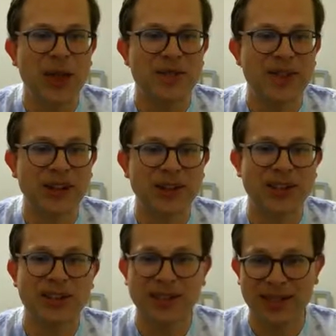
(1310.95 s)
There's the
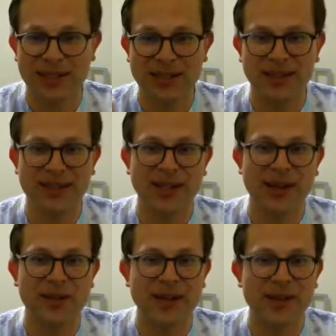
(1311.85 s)
statistics
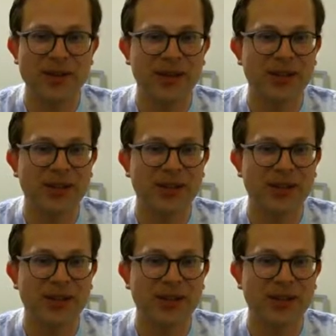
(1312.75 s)
down there you can